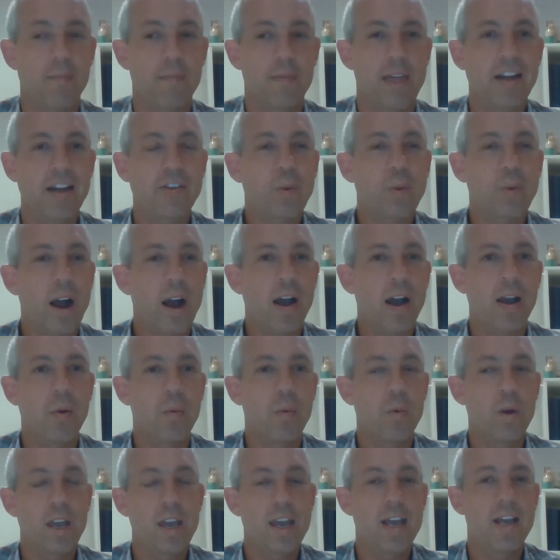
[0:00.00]
that's why
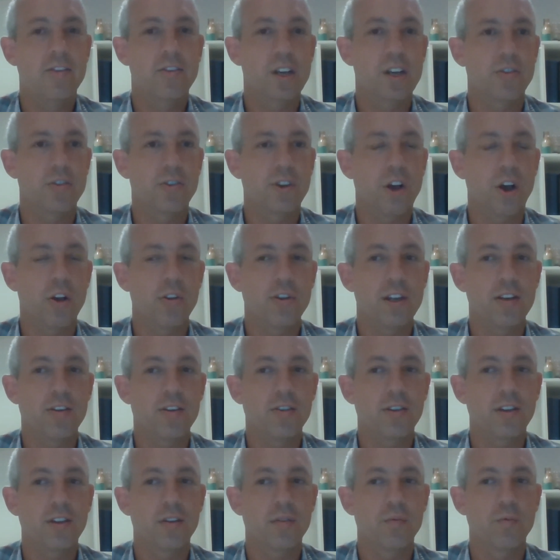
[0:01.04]
we as
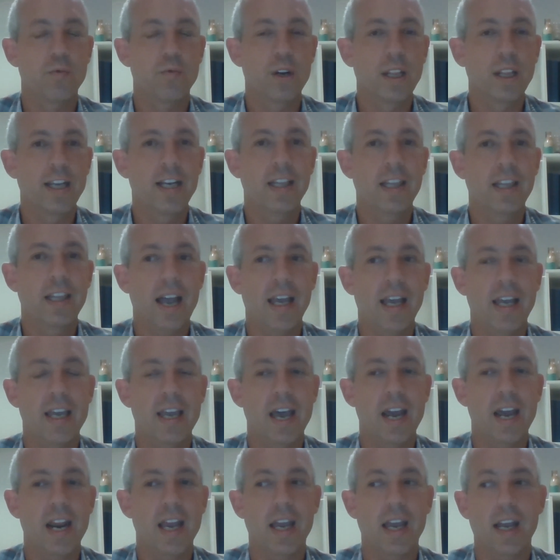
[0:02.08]
consultants really like
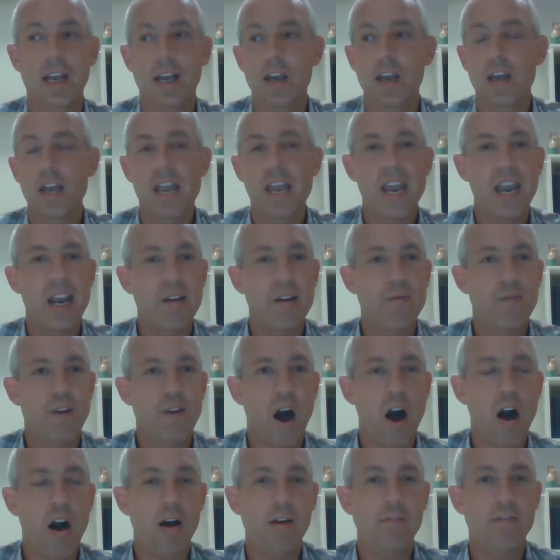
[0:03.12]
getting
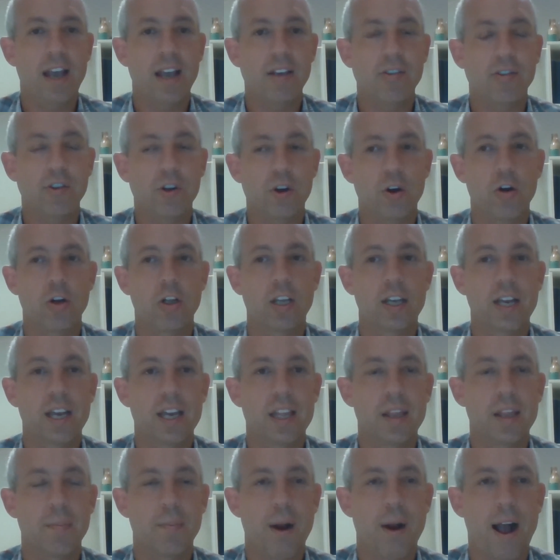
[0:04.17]
involved as early
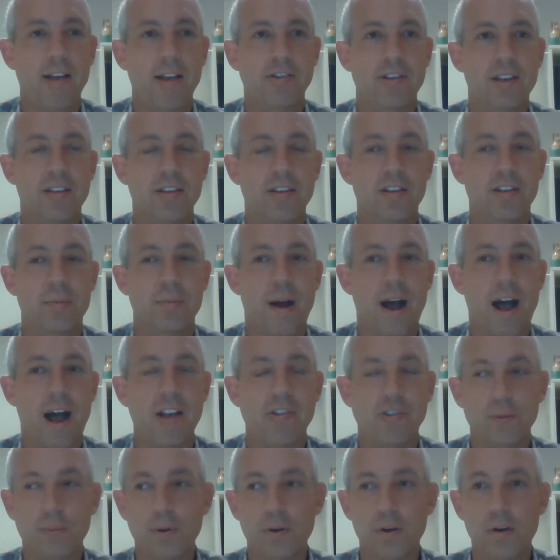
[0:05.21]
in the process as
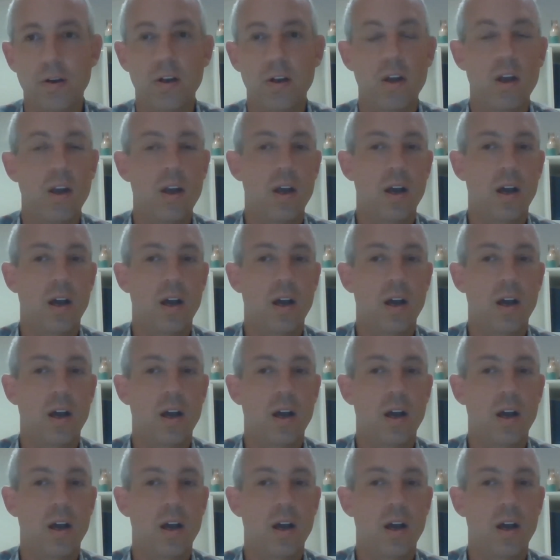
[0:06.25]
possible,